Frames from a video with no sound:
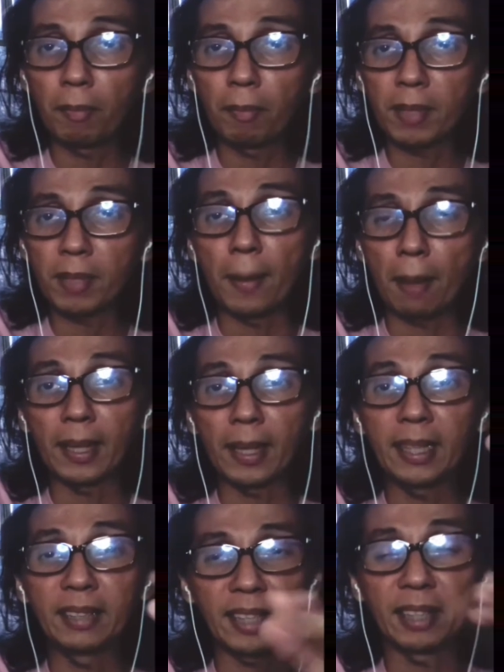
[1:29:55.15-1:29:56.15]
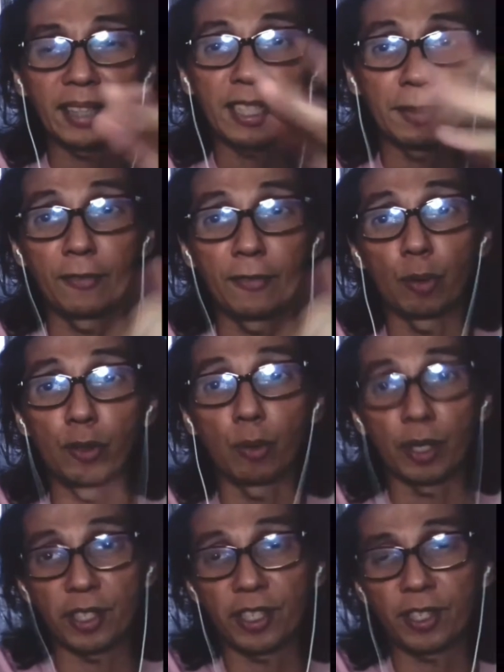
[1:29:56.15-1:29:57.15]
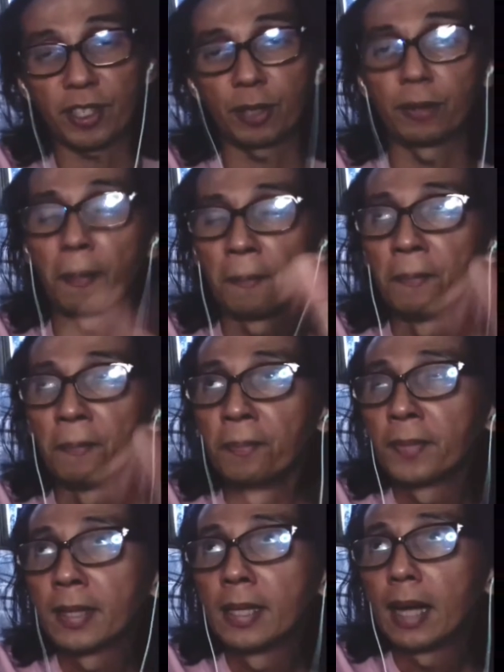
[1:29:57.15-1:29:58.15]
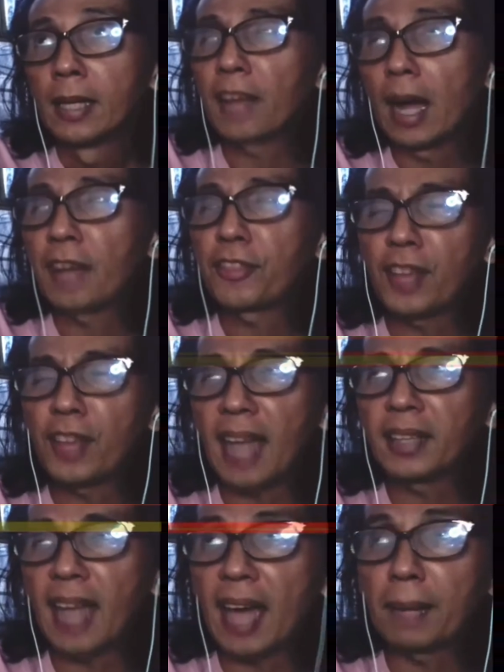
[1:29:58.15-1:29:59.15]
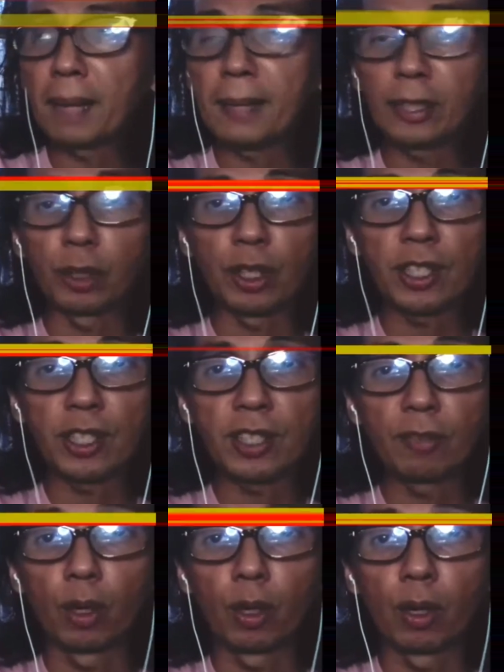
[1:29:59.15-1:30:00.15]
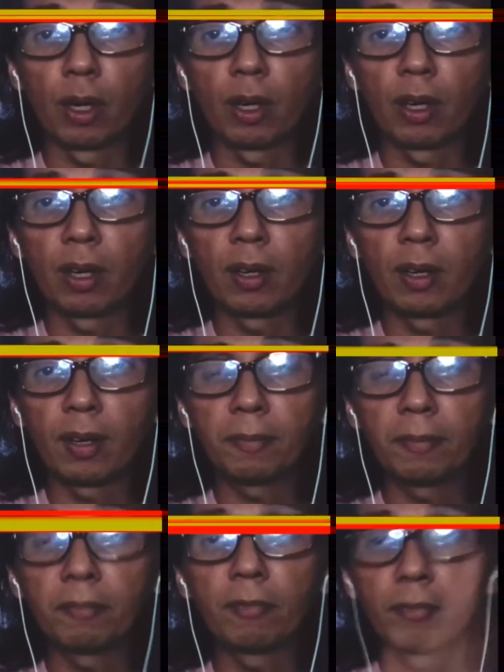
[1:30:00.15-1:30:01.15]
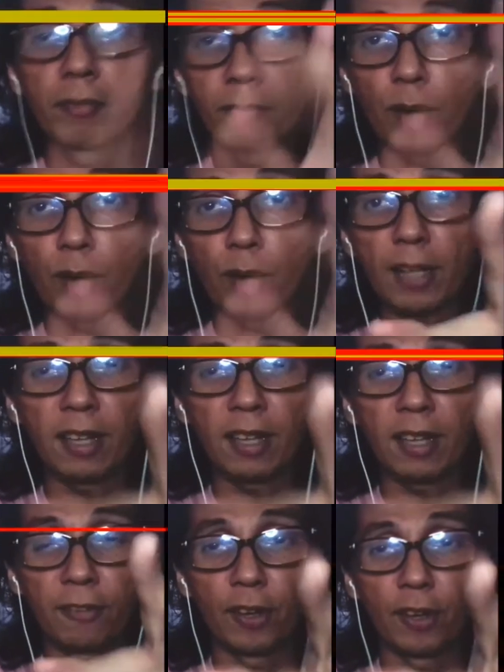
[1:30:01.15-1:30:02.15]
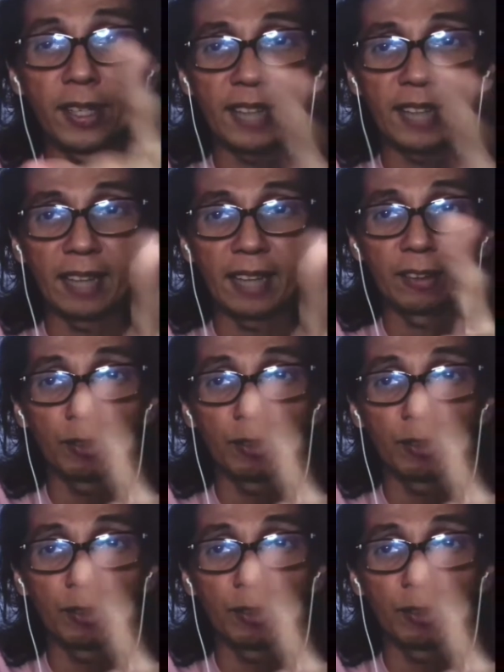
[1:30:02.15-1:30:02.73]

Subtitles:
masama magiging dating sa mga viewers. So, I think the animators were actually avoiding that in